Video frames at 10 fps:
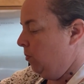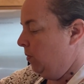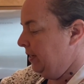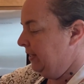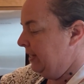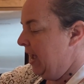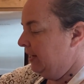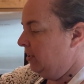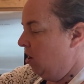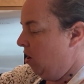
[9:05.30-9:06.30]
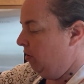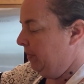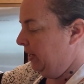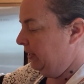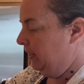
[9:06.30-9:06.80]
Once that's all
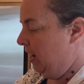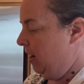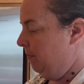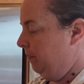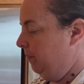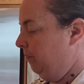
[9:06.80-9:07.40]
mixed up,